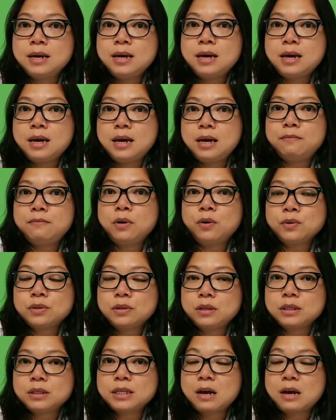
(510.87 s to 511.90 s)
and most of
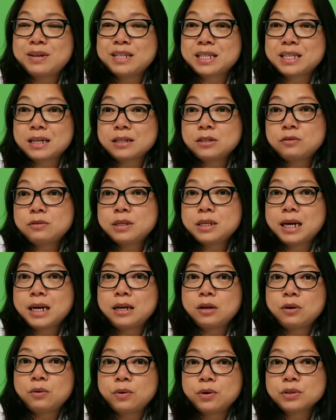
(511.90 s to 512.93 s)
the time it's actually
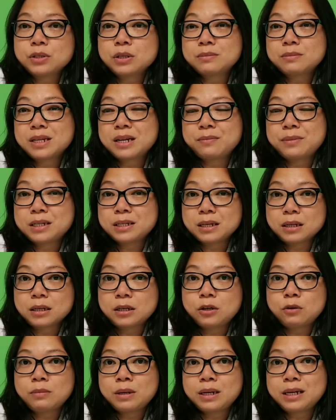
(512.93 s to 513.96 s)
getting worse sometimes it's
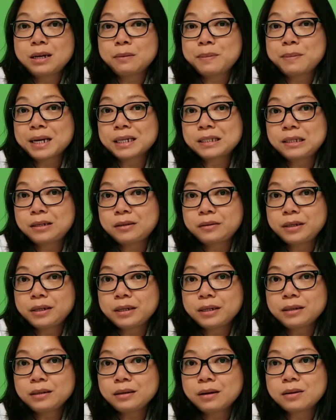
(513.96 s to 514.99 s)
accumulate the
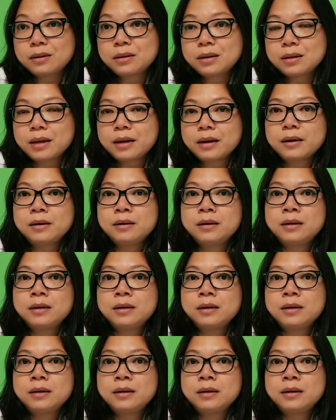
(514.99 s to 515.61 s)
bacteria under there